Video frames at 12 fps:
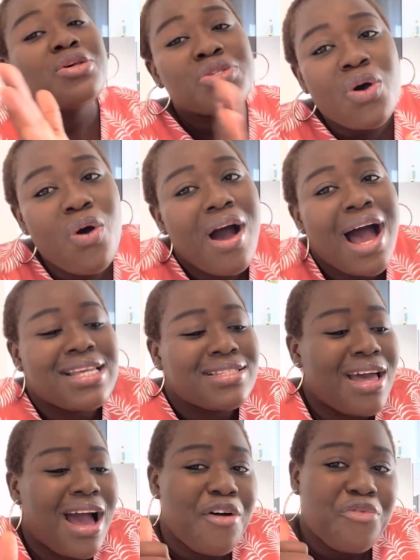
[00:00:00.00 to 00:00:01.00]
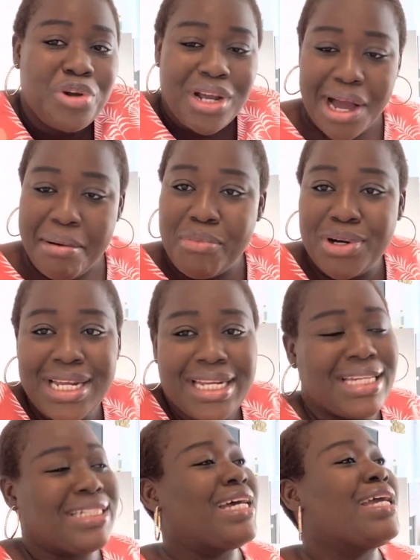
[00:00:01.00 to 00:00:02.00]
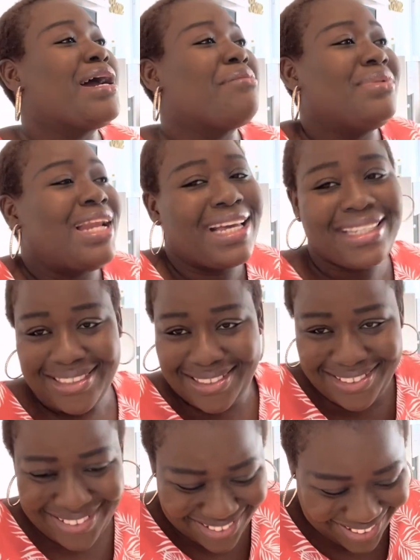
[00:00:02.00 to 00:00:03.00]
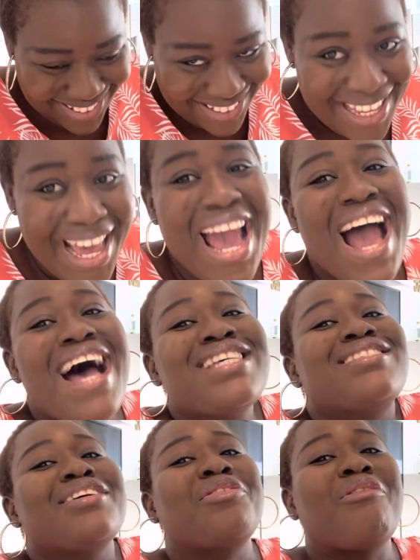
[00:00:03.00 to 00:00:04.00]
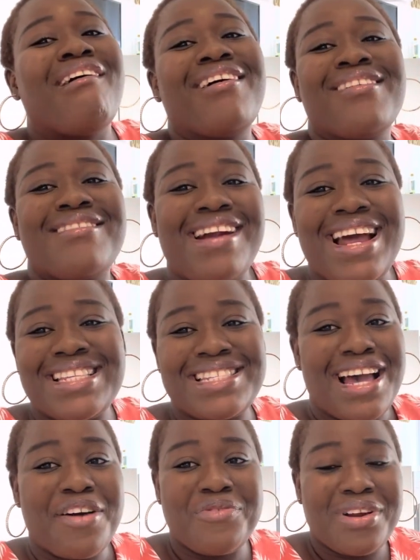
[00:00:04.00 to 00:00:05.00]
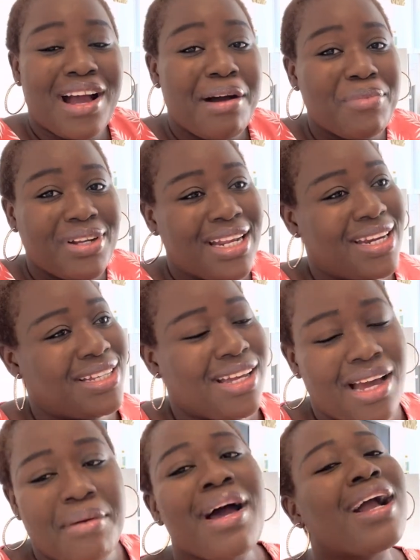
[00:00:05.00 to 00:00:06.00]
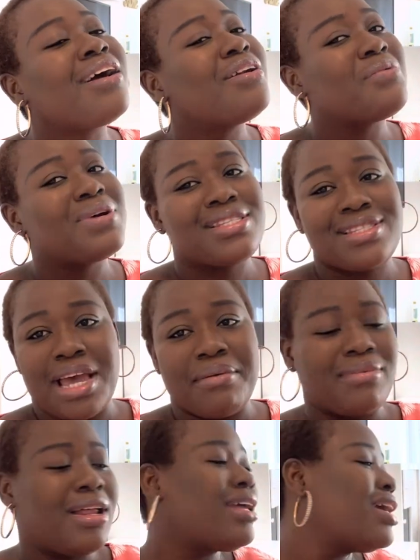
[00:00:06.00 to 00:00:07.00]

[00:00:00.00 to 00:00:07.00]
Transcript: So as the African mother that I am, like, as the correct African mother that I am, I cannot waste time.